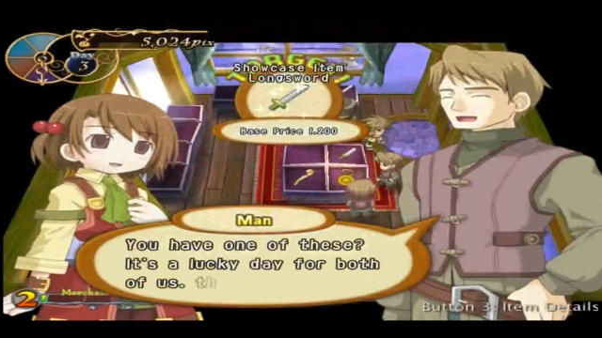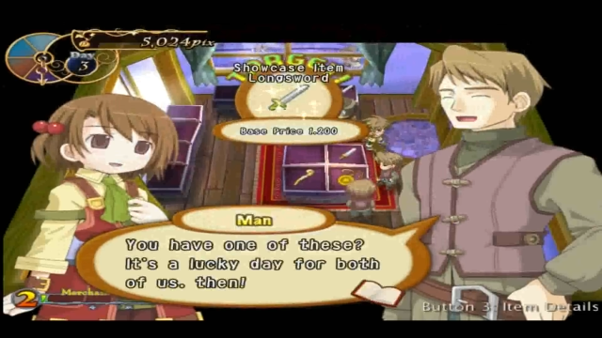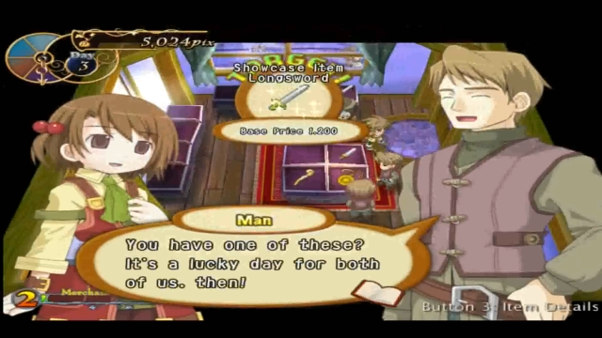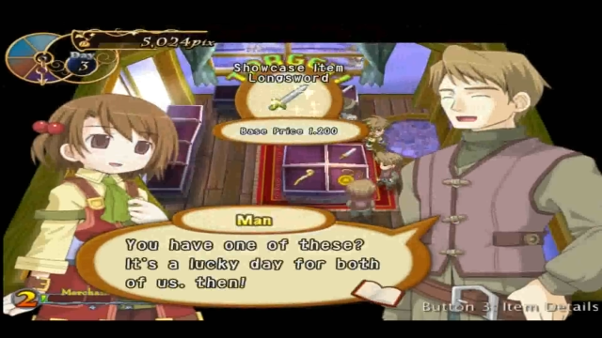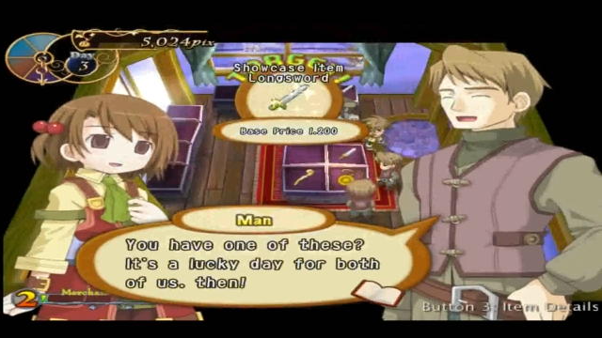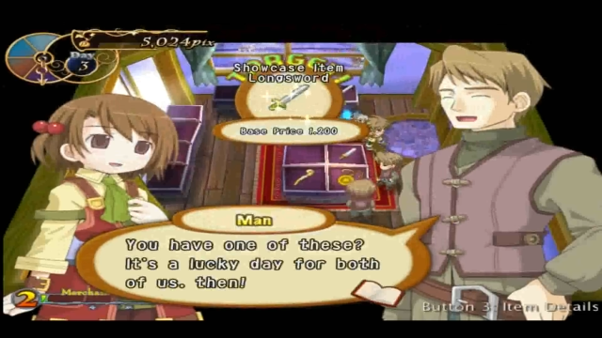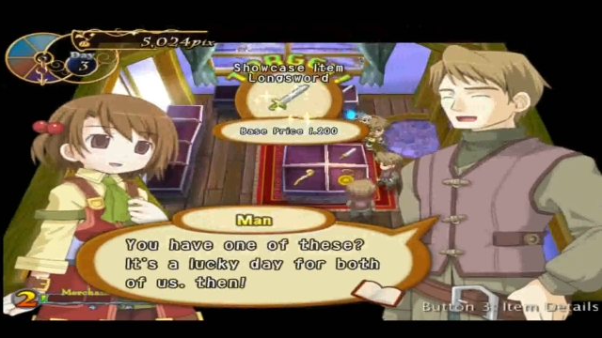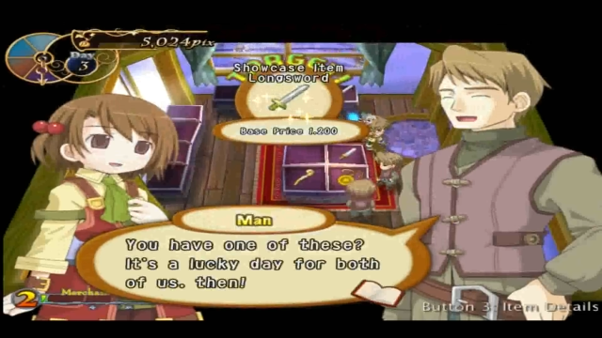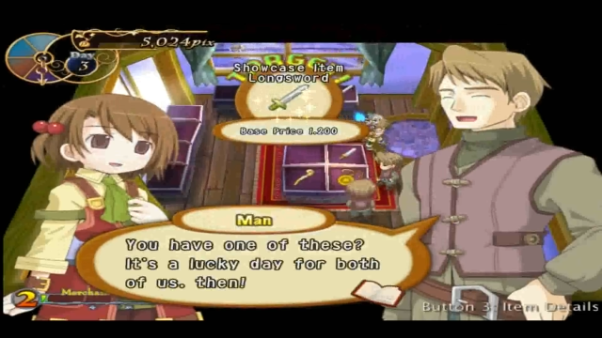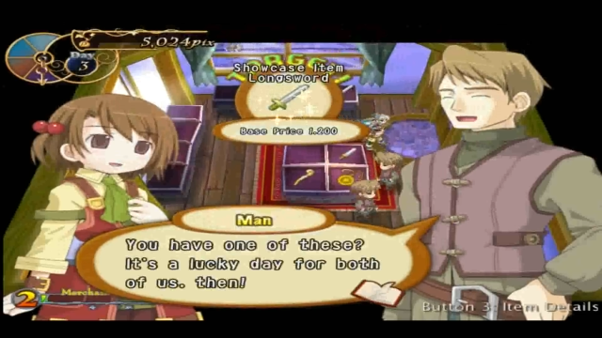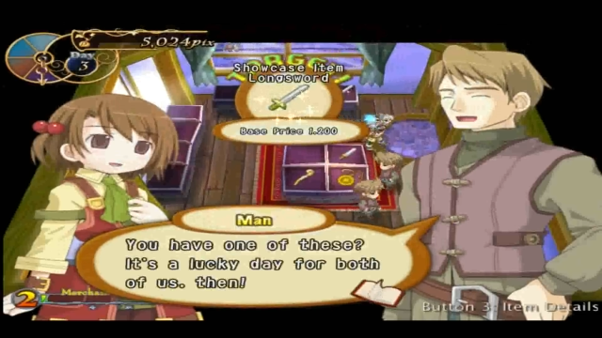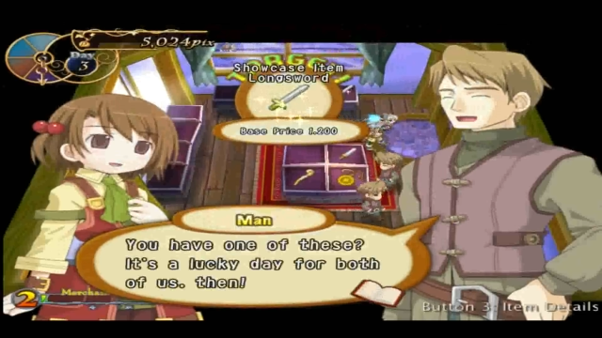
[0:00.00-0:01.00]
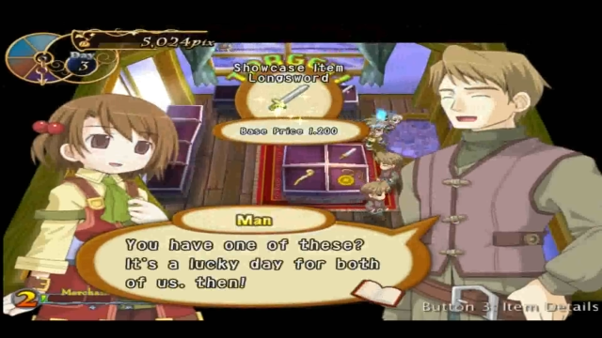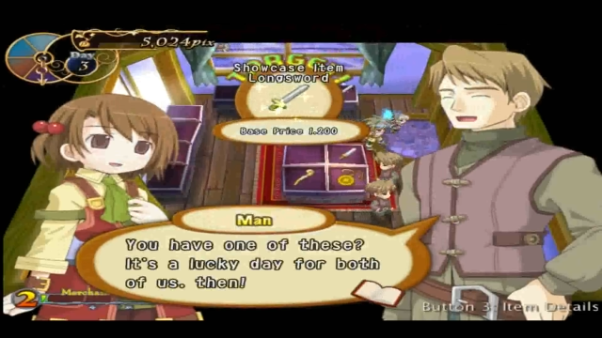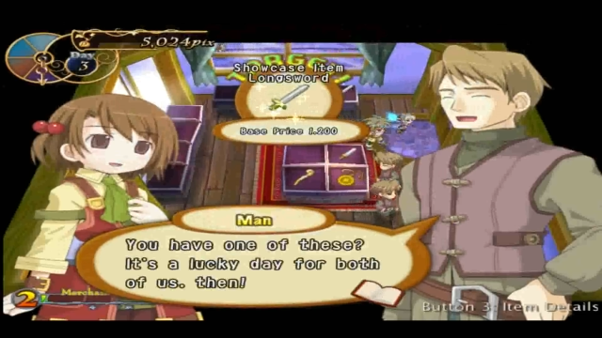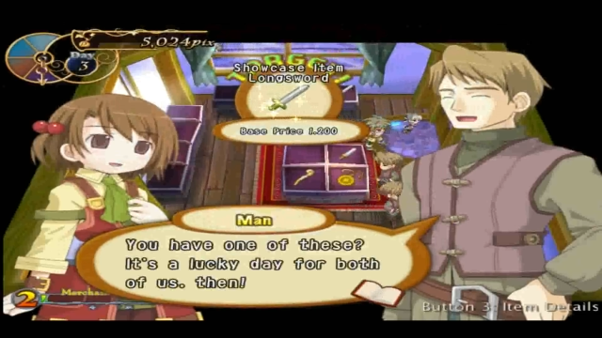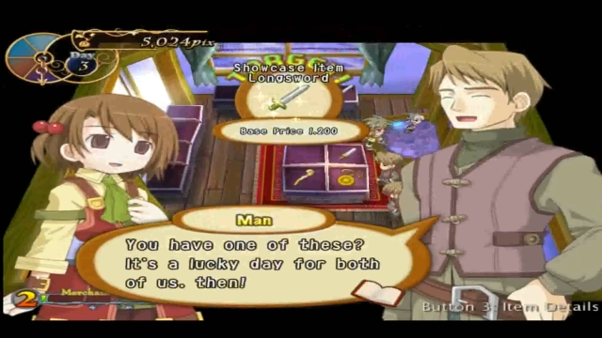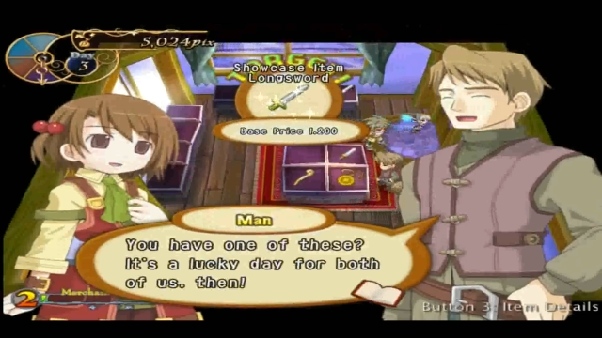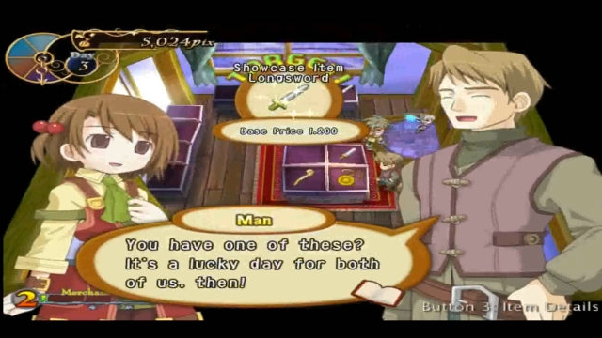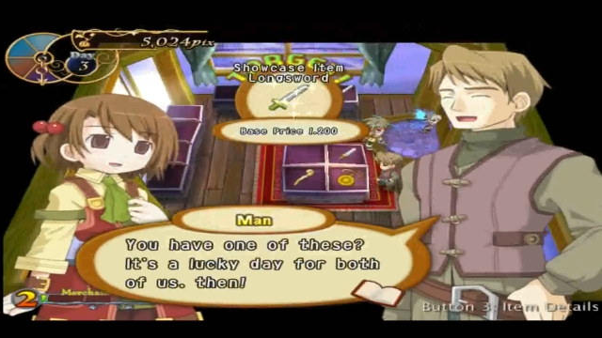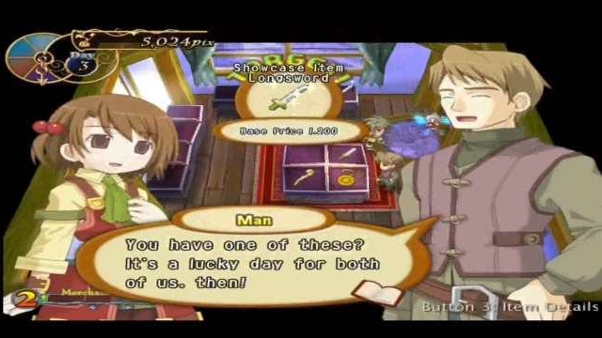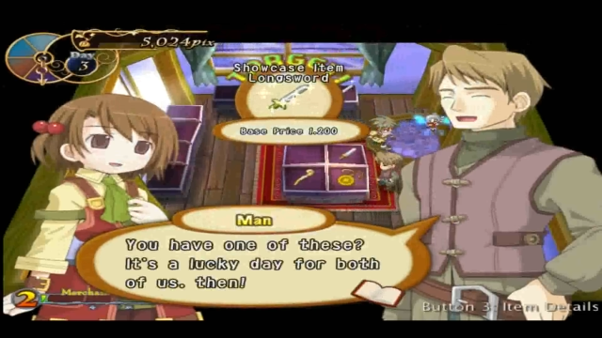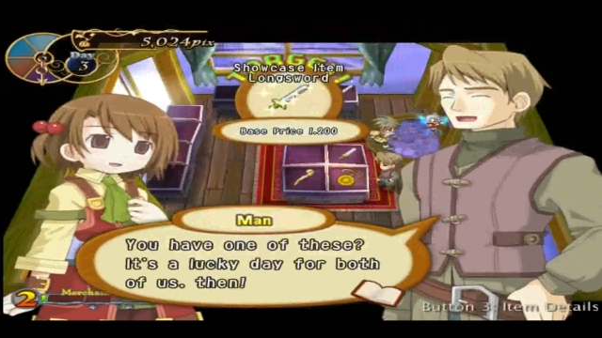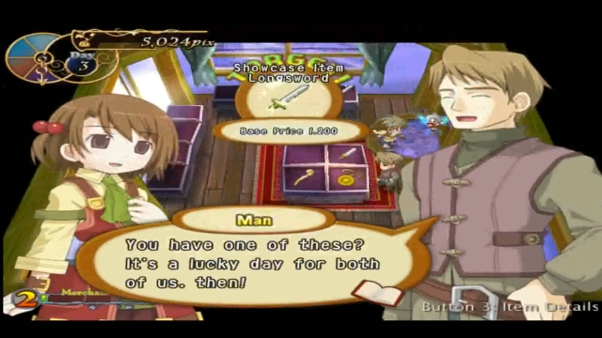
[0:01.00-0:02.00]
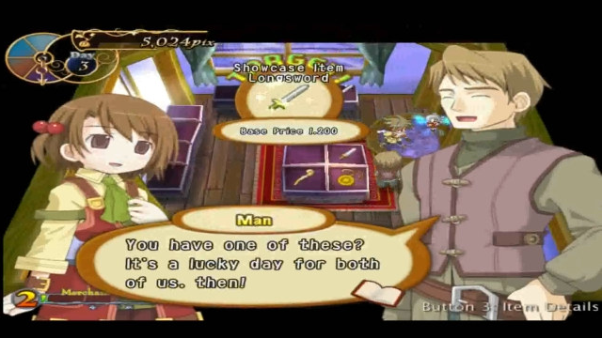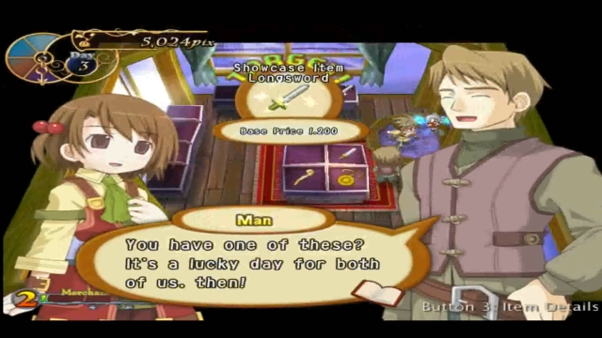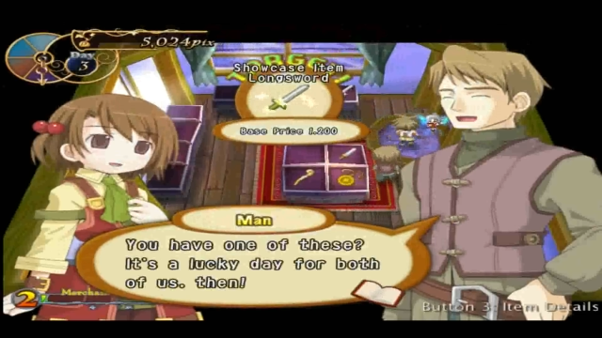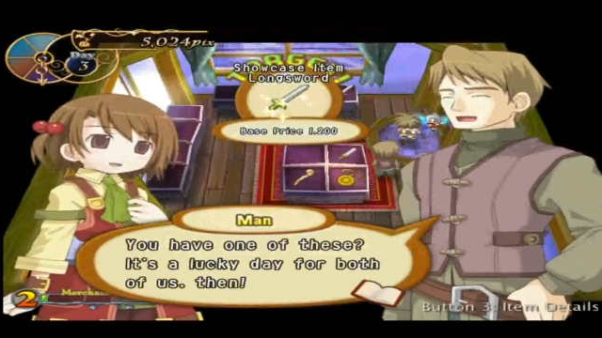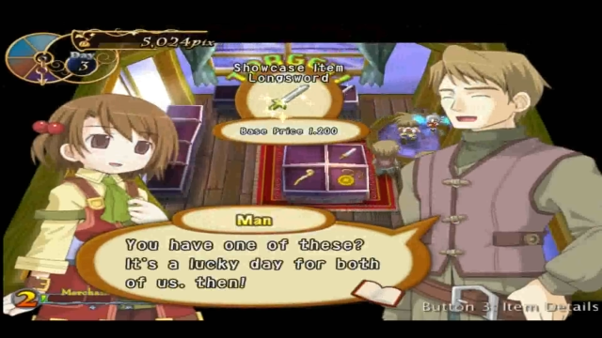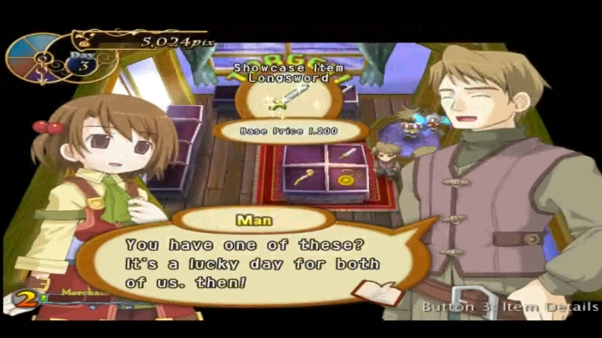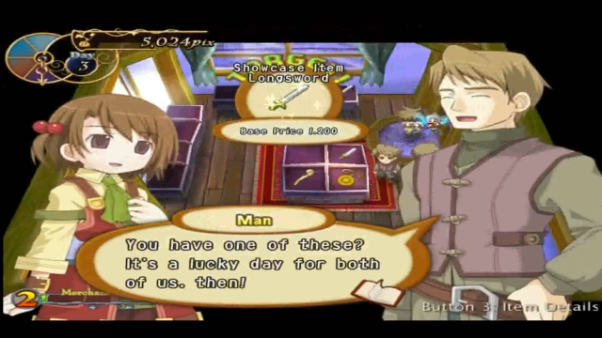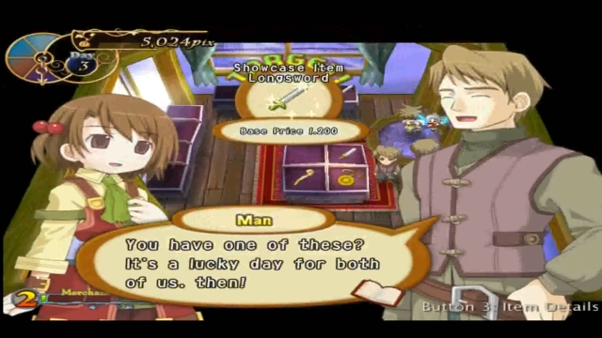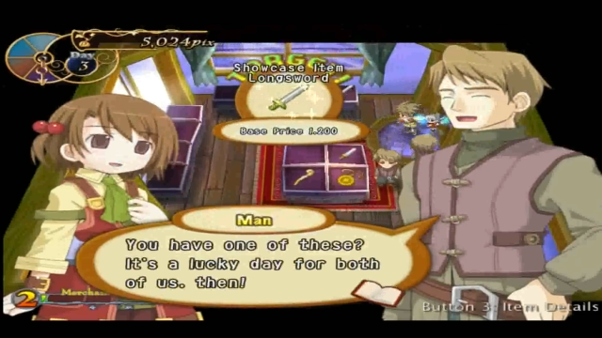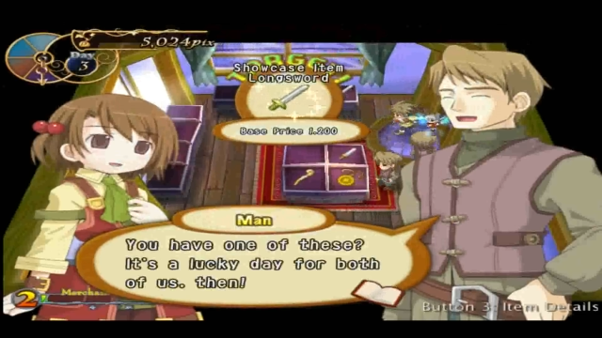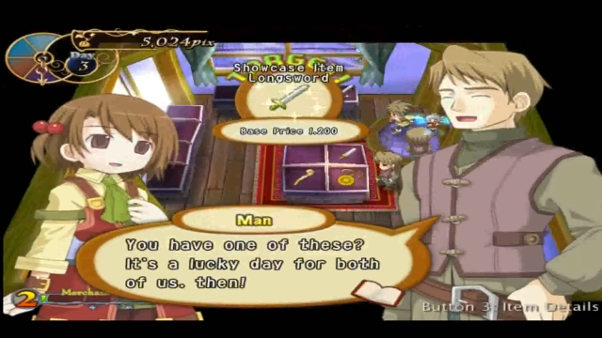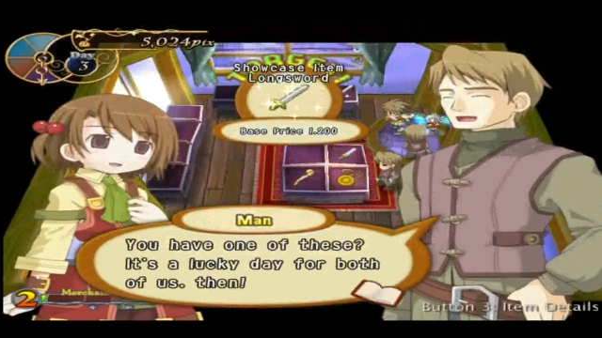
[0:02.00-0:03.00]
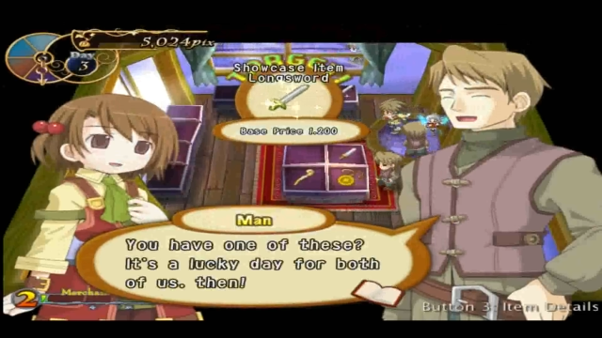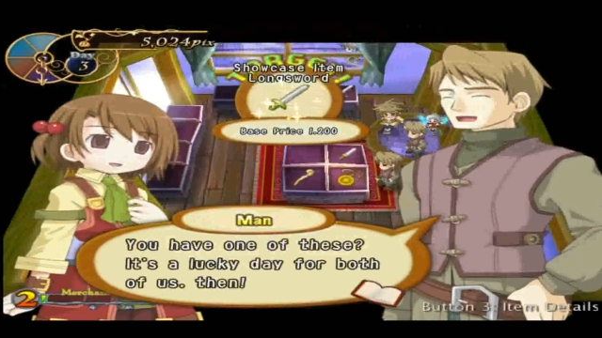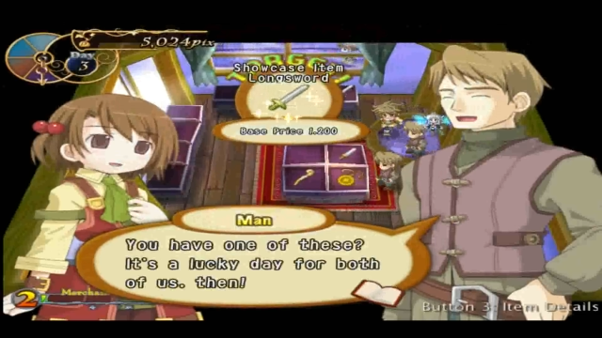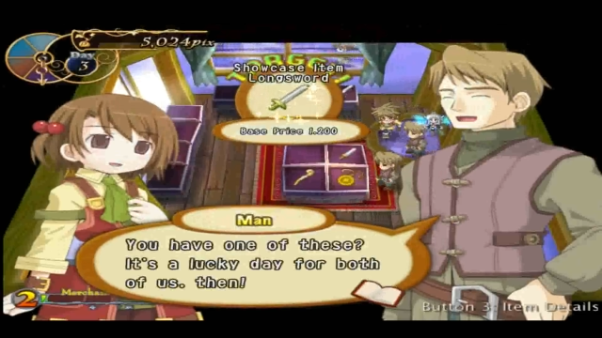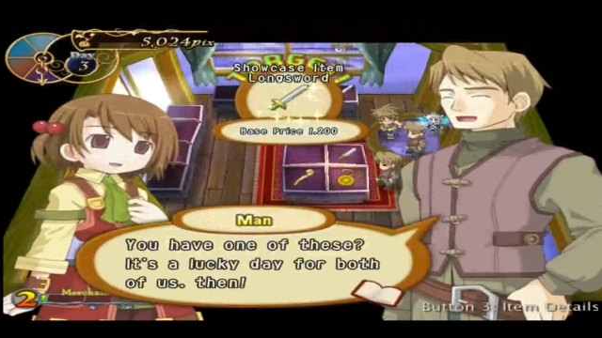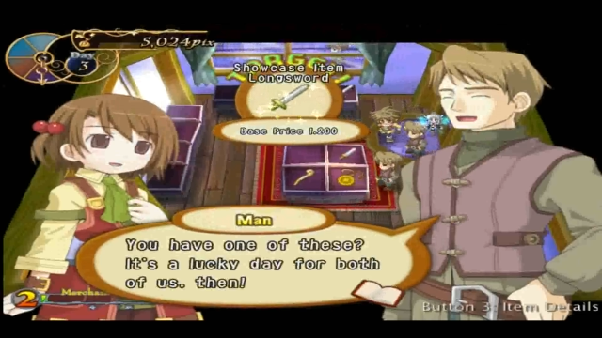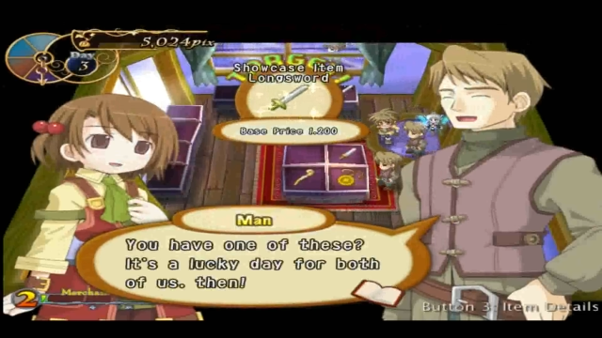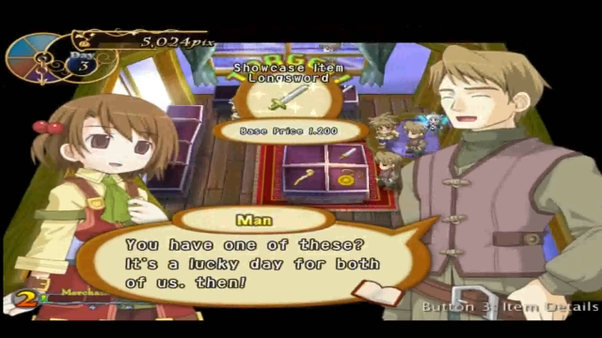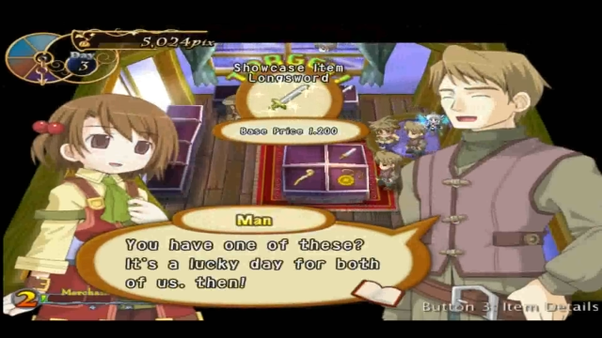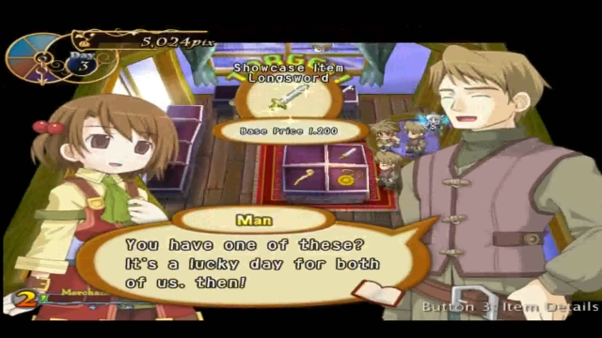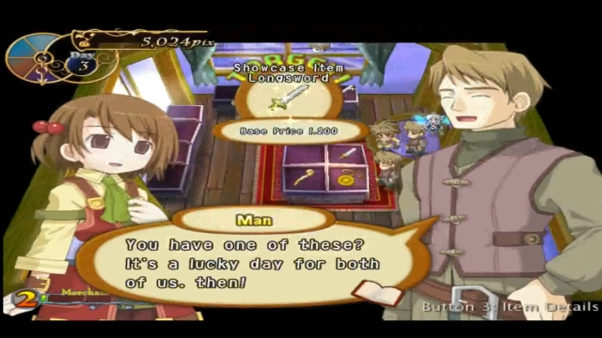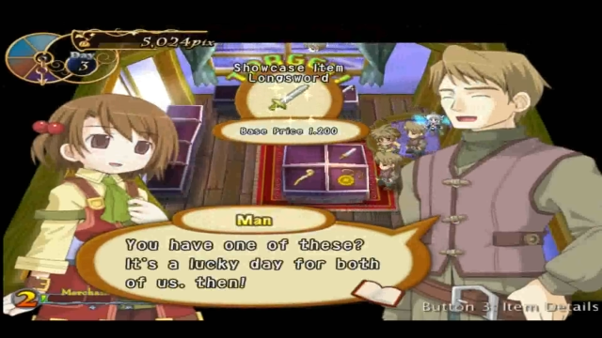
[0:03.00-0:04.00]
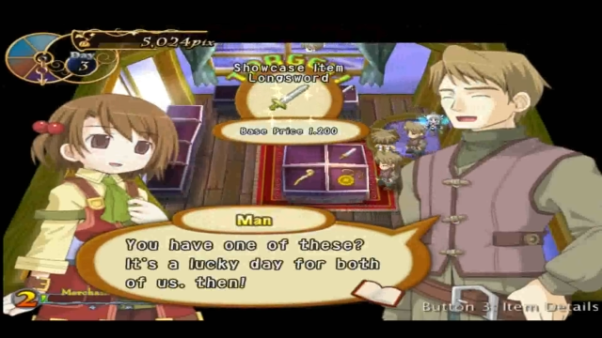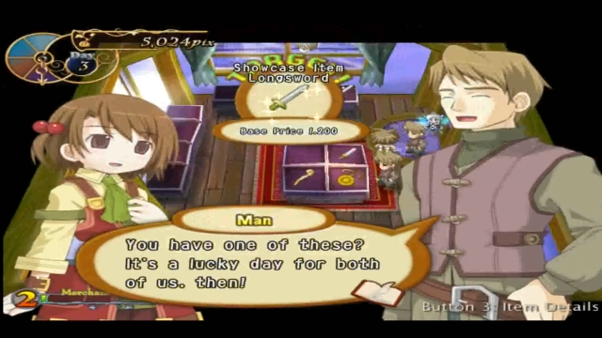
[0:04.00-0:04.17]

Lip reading: Nobody's mouth can be seen.